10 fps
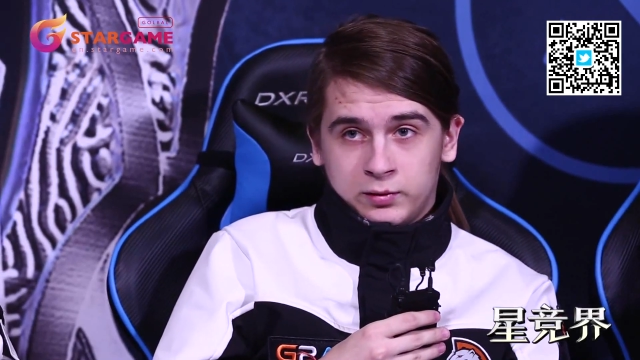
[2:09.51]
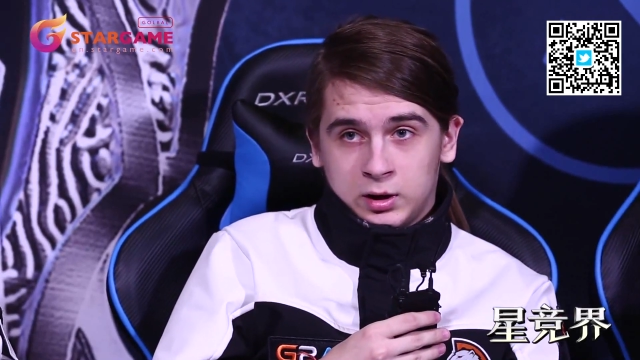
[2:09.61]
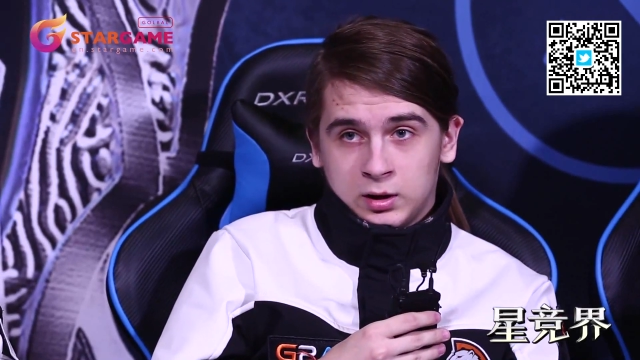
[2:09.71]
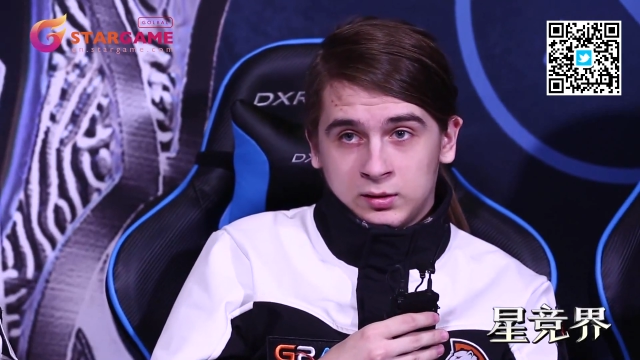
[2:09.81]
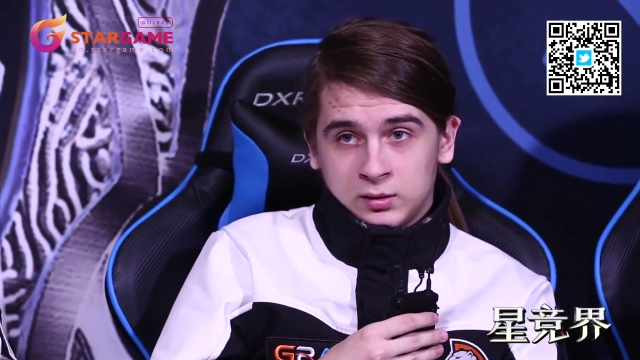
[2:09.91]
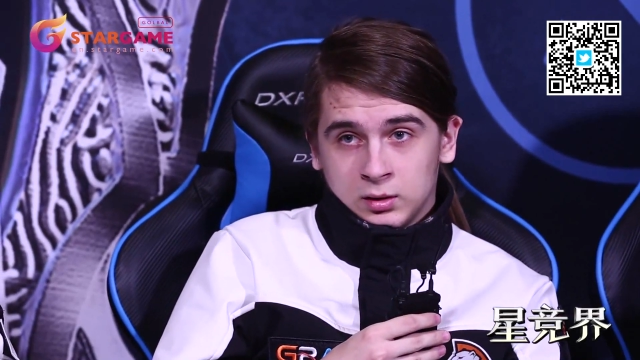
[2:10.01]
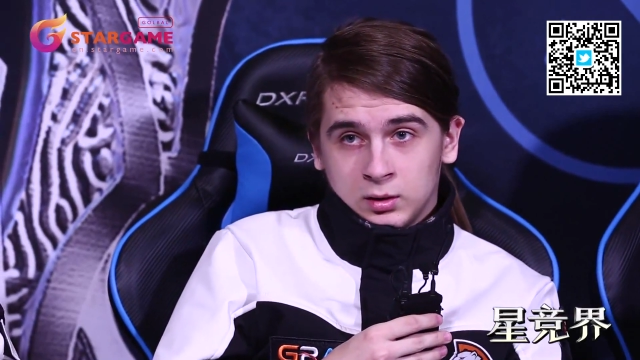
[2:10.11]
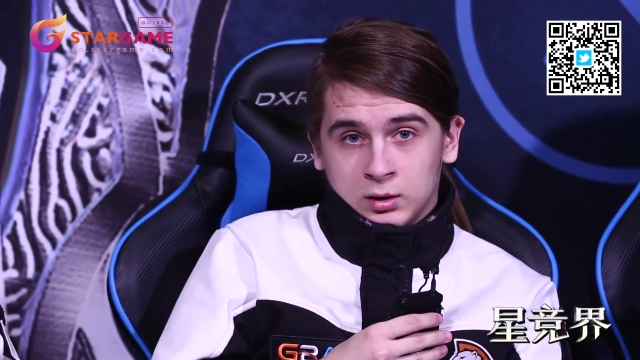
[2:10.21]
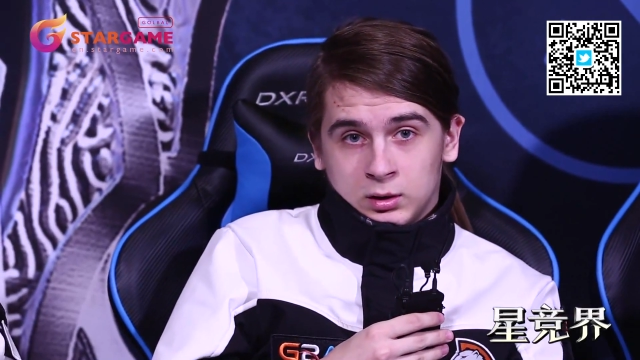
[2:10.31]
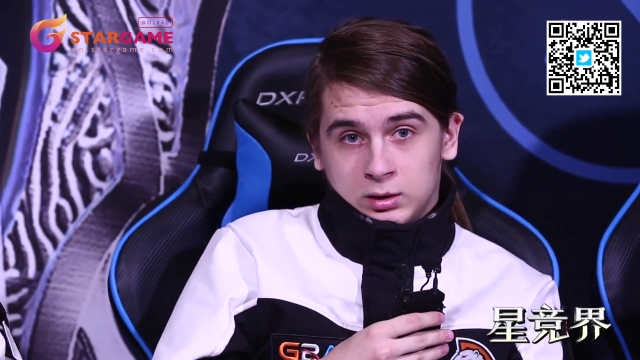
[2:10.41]
VS.
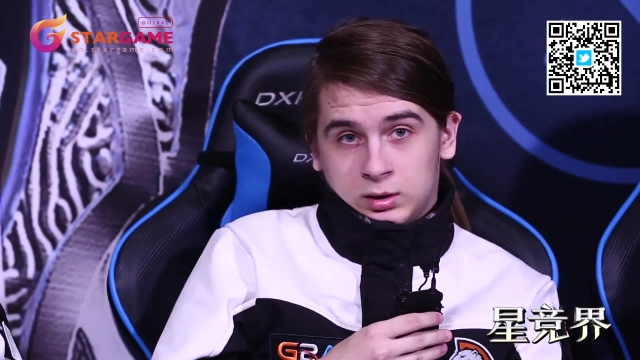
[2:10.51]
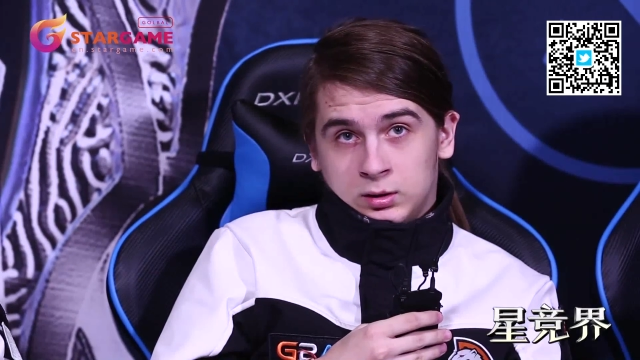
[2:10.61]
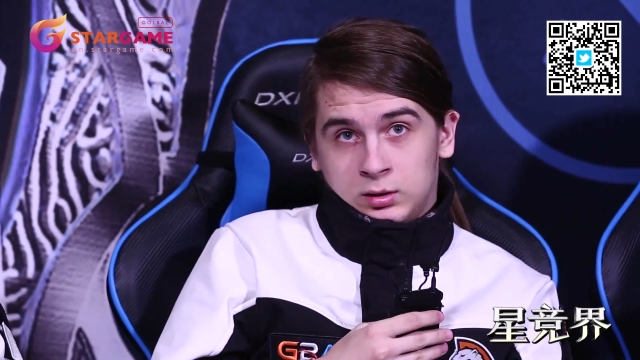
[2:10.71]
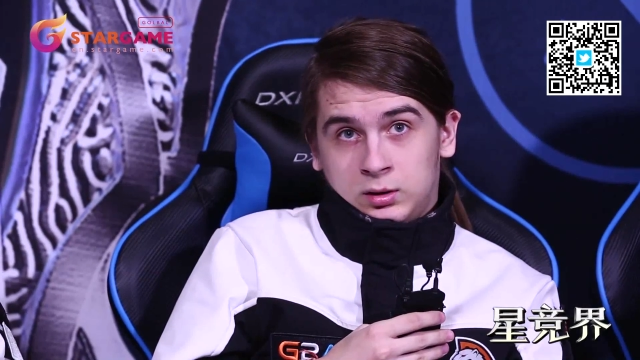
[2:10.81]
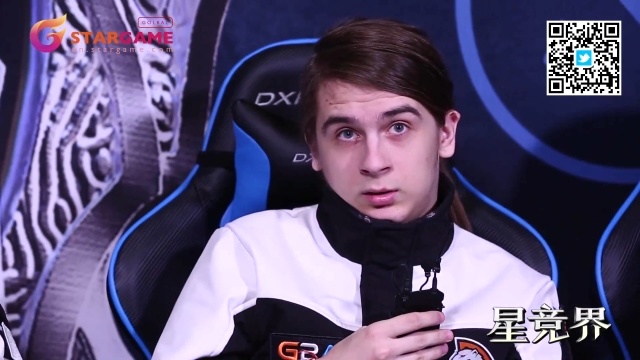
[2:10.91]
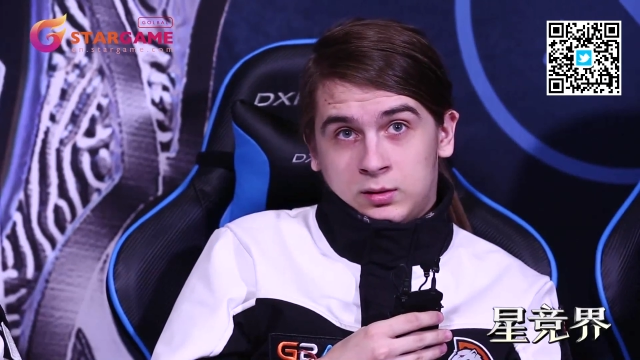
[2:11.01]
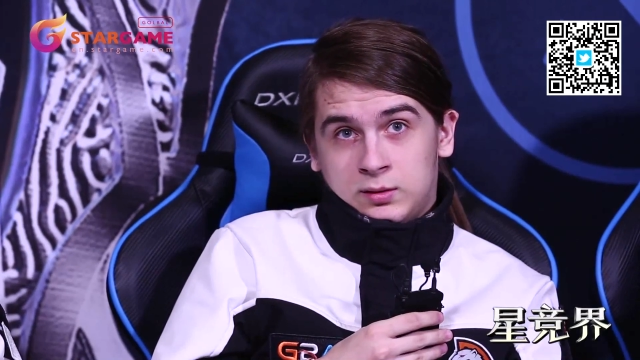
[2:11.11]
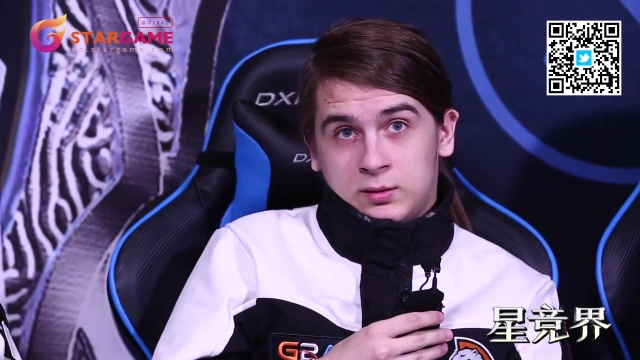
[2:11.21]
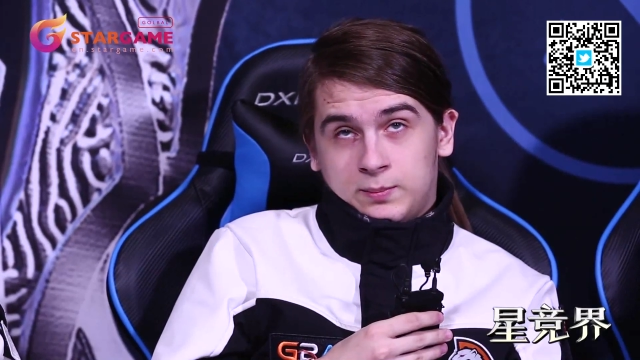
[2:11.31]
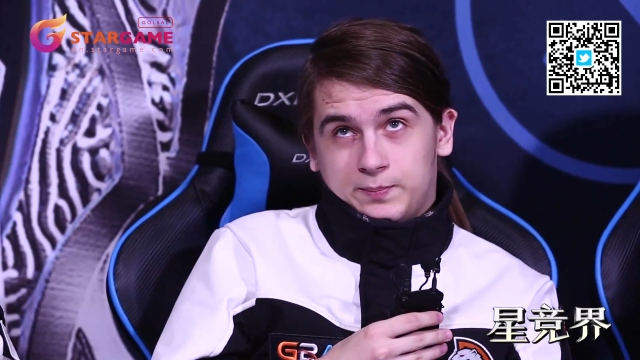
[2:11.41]
And
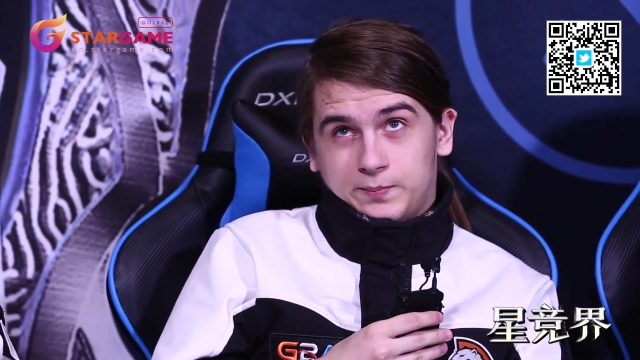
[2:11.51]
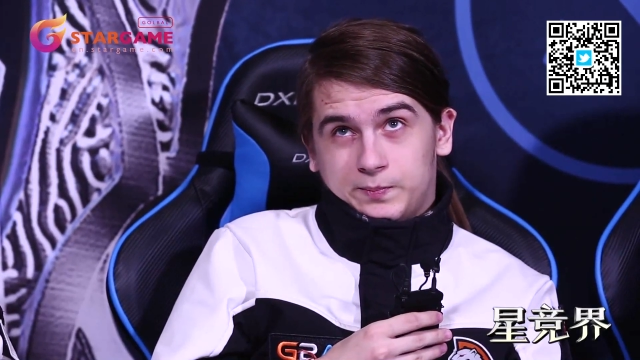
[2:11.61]
it's